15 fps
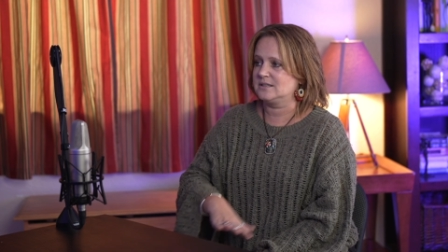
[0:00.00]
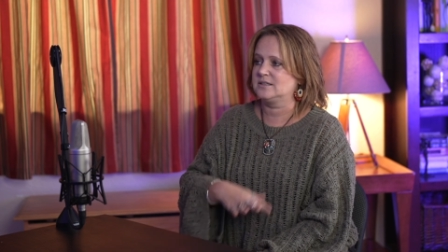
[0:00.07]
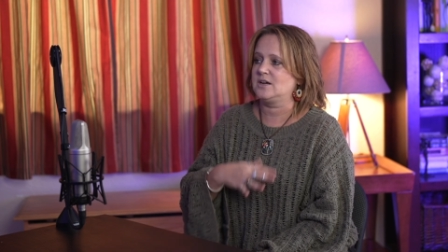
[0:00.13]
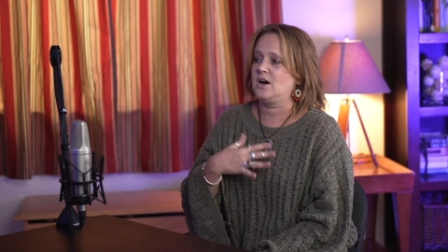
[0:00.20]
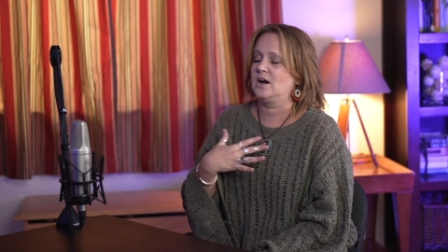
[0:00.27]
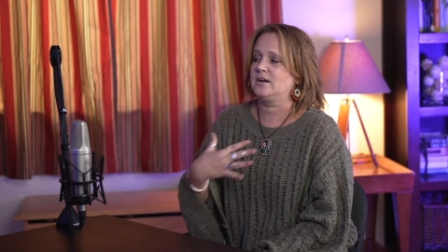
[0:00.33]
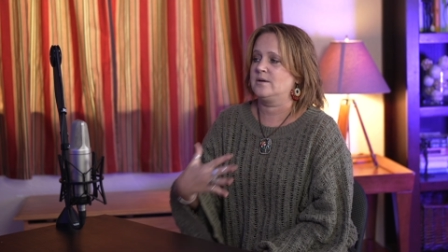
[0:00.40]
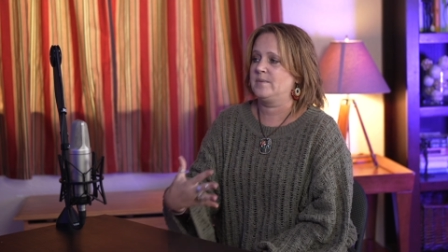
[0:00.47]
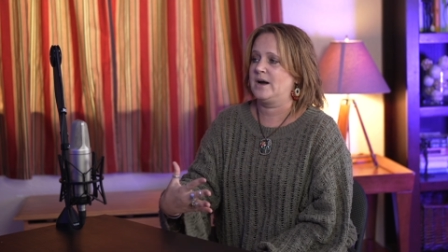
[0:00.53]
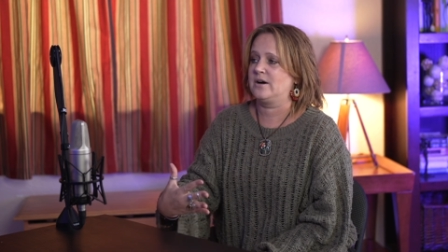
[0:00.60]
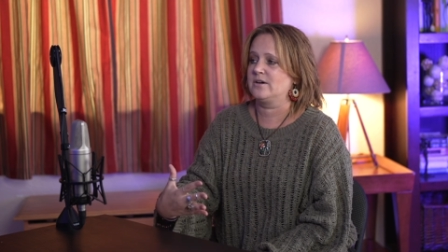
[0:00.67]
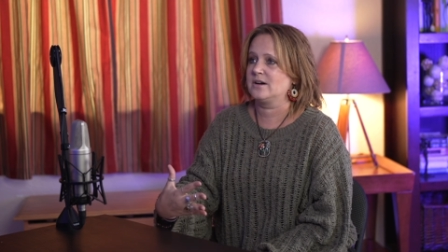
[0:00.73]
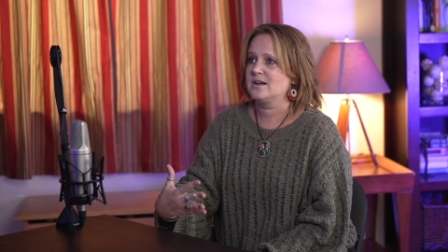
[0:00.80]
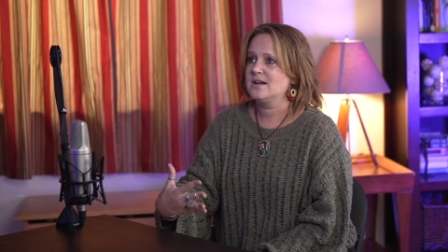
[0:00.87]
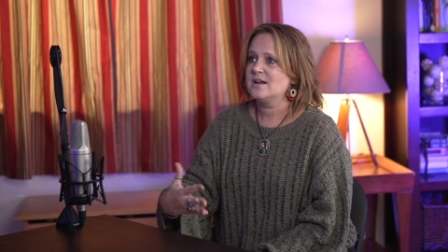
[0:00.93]
to talk
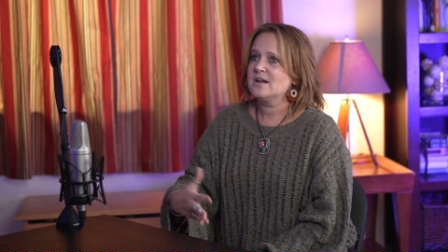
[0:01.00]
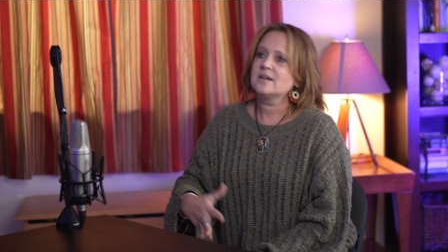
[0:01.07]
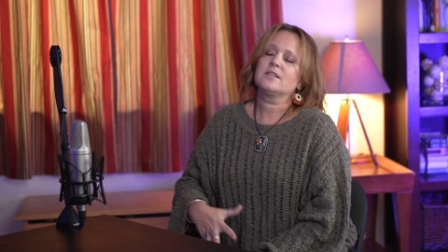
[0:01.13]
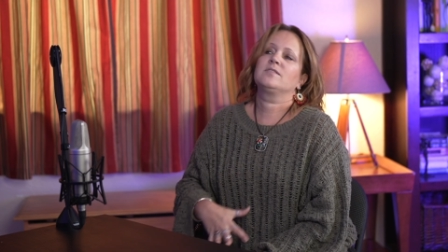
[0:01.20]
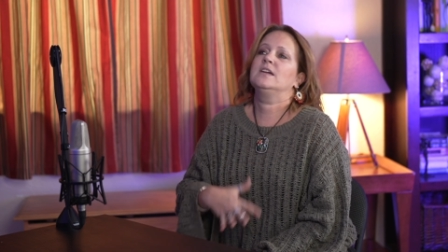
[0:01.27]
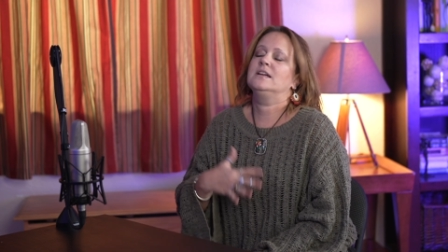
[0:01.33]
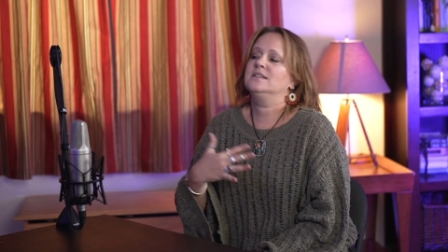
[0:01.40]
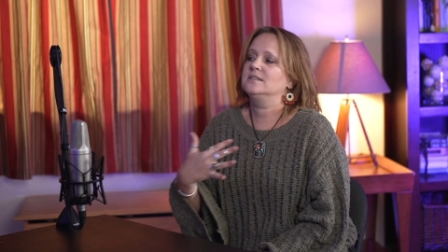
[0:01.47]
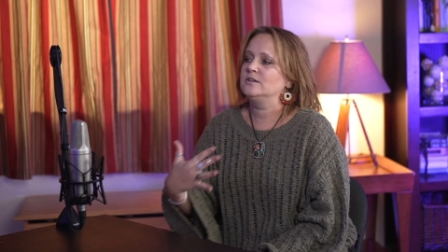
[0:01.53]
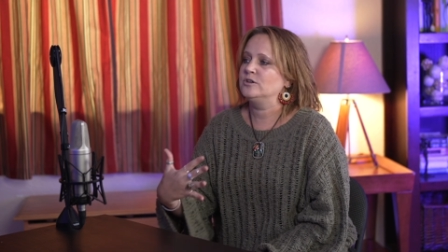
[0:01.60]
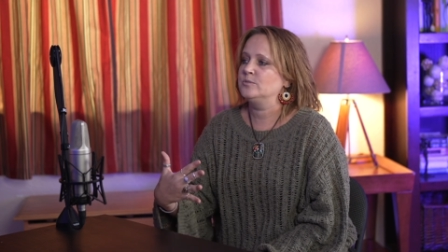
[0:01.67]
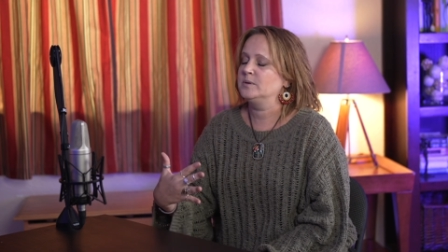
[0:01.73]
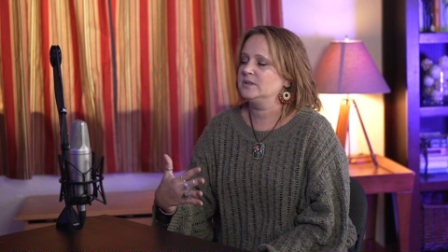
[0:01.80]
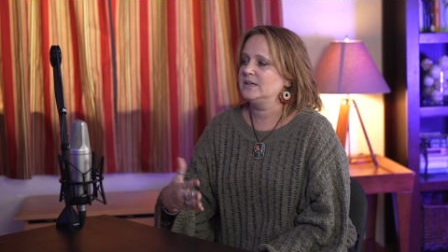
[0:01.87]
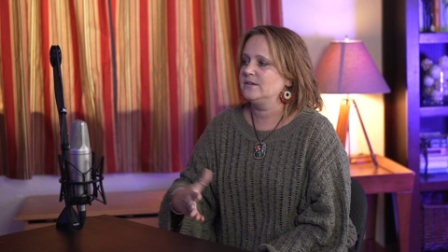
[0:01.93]
about things that
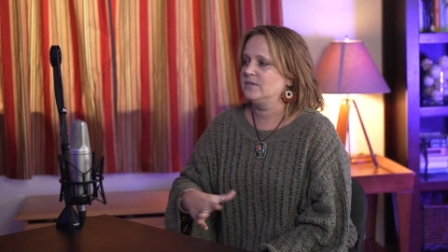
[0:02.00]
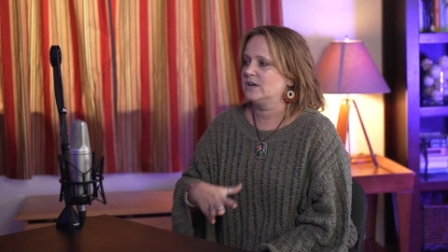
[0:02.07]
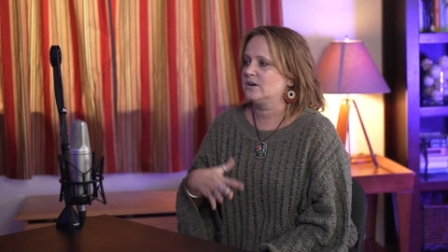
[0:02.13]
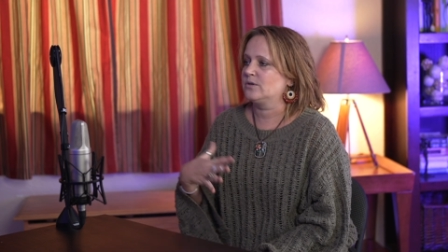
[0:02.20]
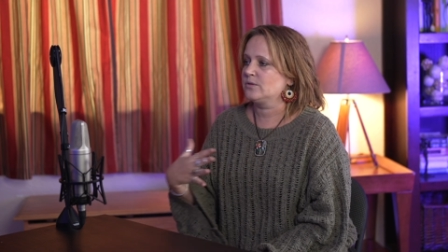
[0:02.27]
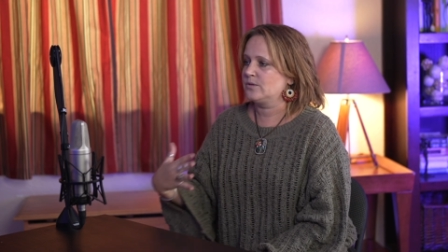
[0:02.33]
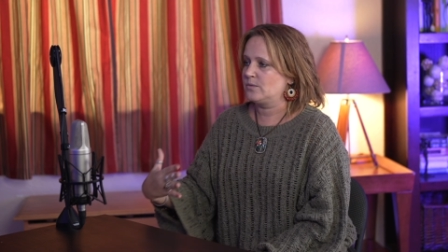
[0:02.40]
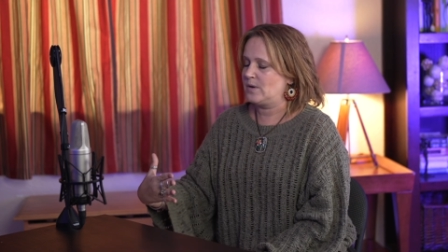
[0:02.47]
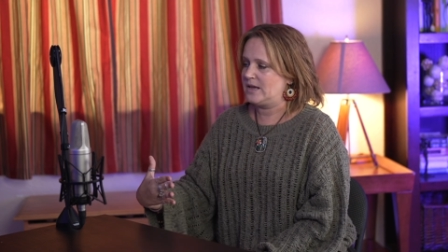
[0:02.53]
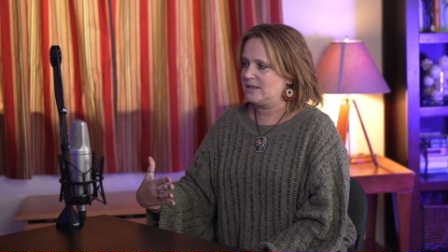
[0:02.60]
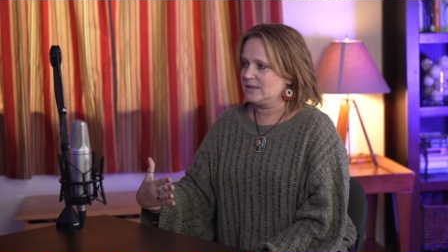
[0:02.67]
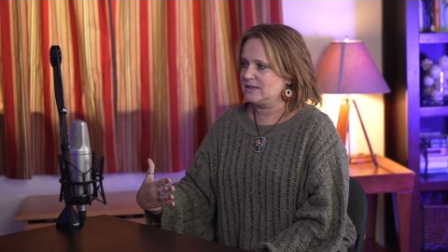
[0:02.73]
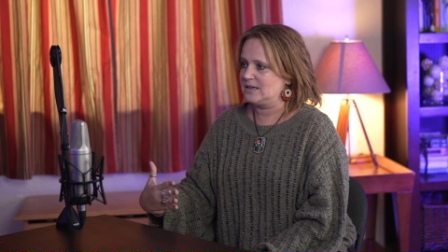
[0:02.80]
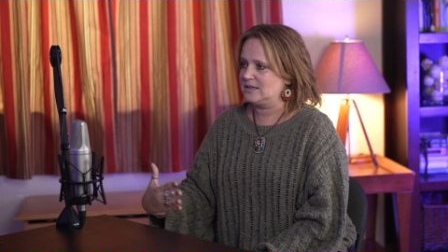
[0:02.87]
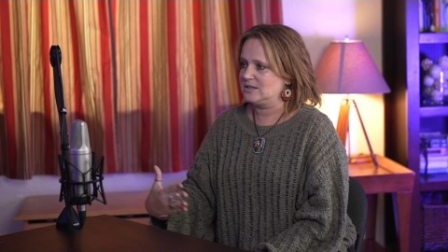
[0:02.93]
you believe in or the way
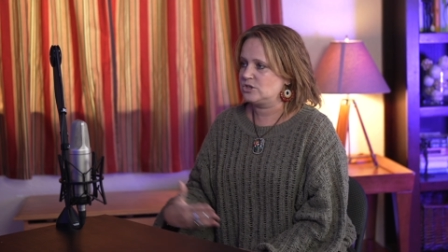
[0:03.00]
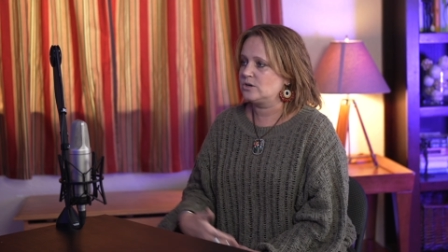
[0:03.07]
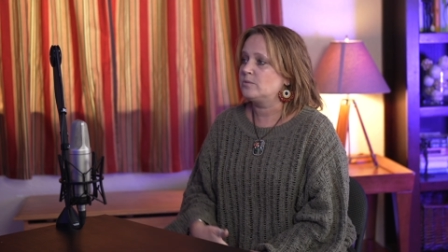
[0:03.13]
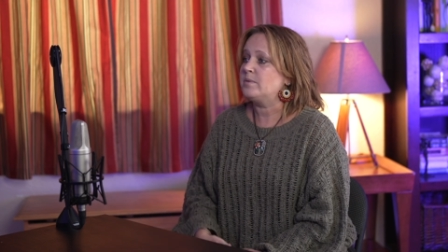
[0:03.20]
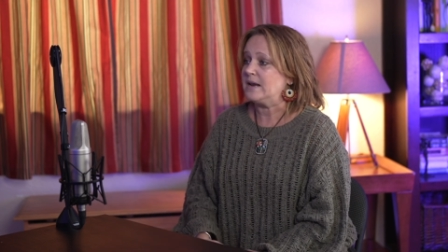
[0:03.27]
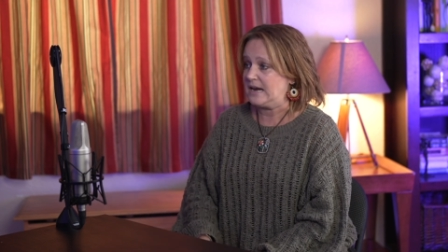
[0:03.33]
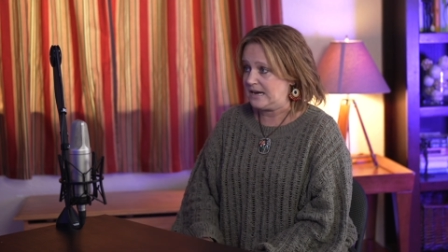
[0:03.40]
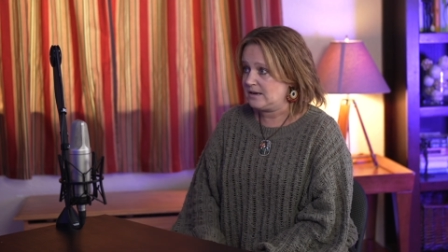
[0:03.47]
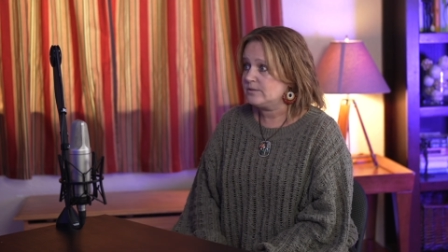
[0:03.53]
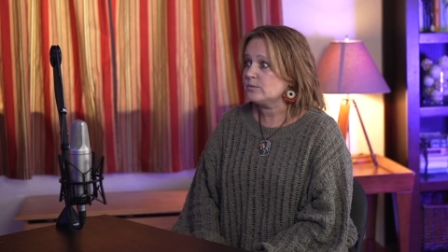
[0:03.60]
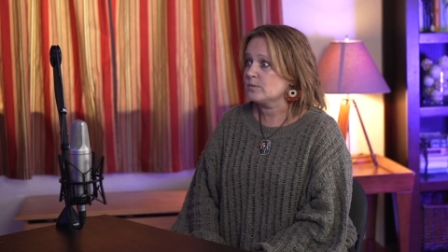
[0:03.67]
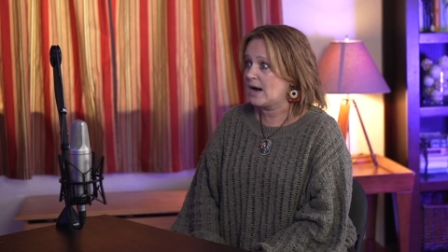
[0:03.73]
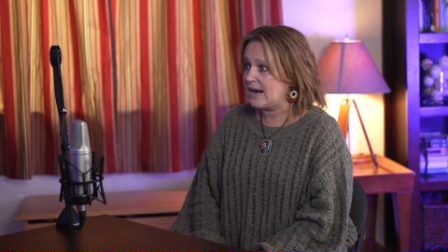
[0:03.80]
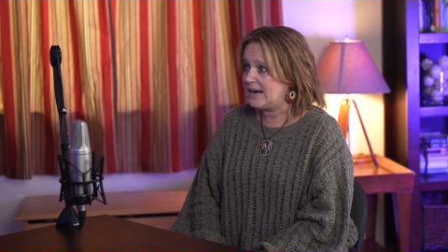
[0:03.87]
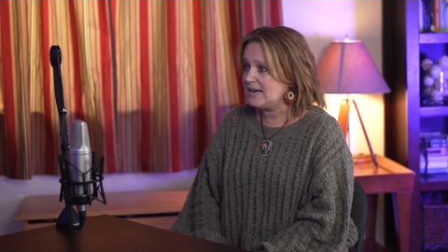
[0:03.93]
that things should be,
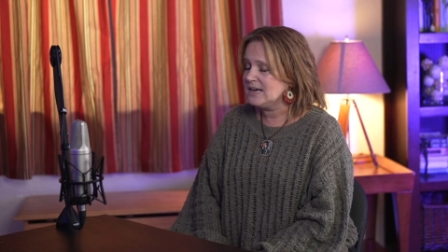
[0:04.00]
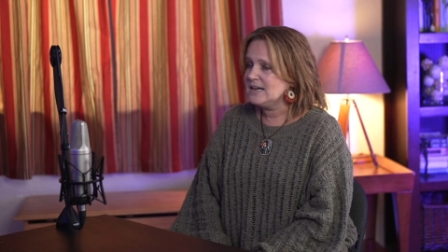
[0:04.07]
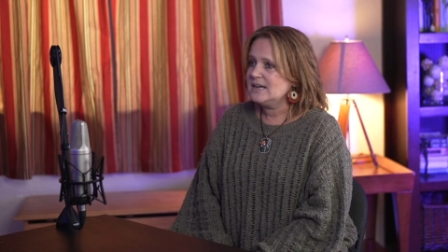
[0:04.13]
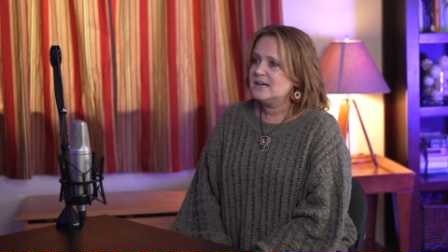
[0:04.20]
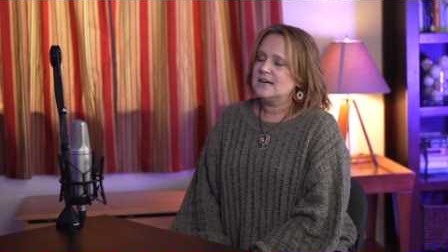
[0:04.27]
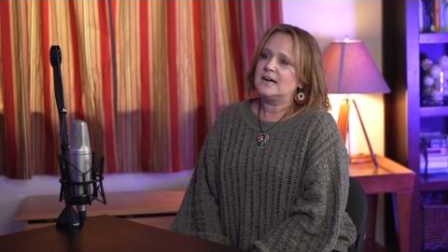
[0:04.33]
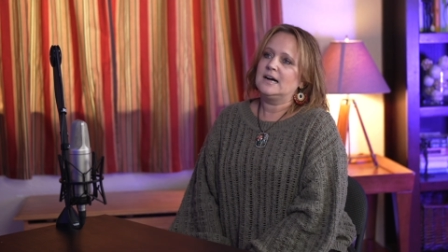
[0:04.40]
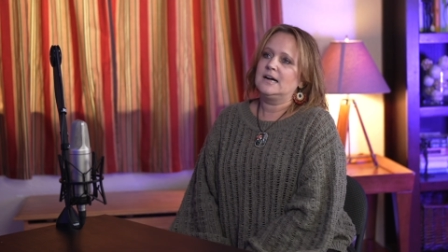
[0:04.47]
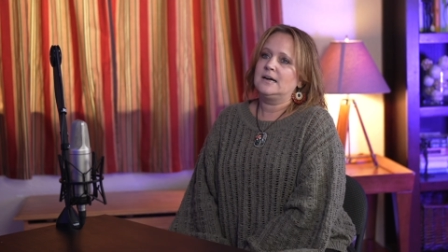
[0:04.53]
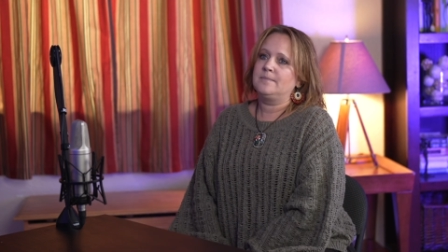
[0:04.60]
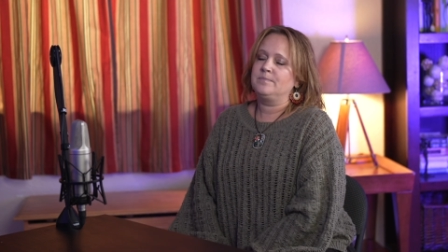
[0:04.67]
right? Yeah.